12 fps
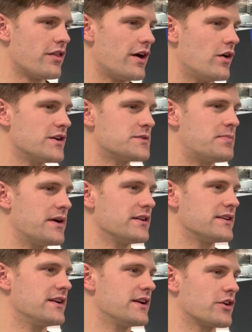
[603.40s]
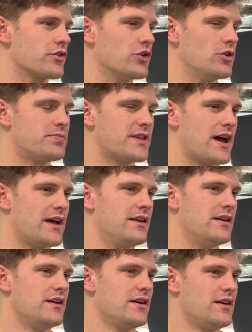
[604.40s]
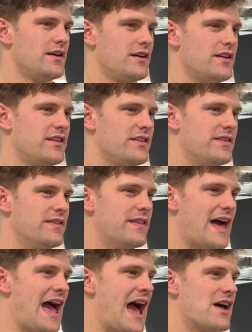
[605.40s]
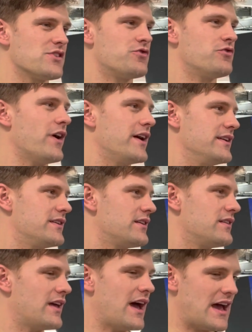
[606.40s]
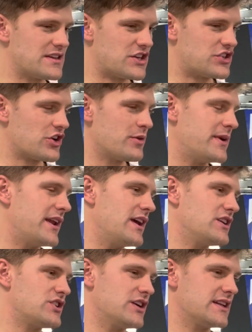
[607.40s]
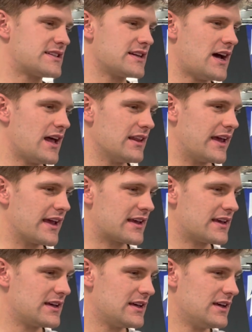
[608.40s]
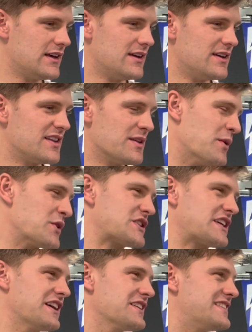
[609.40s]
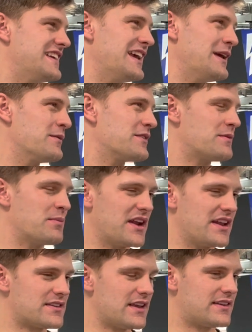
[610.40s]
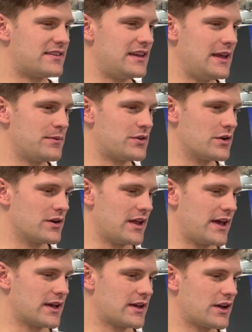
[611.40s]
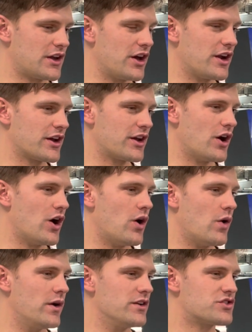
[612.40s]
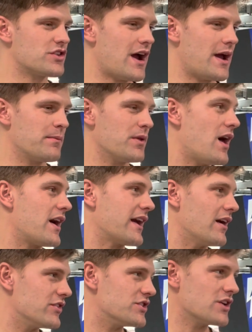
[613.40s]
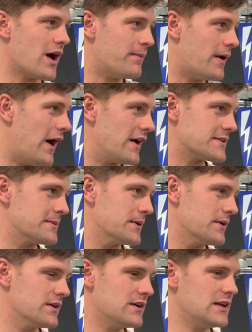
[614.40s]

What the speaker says: they always build in a group that has fight, that has determination. It's not like the most skilled teams, but it's teams who are like gonna go and try and block every shot possible.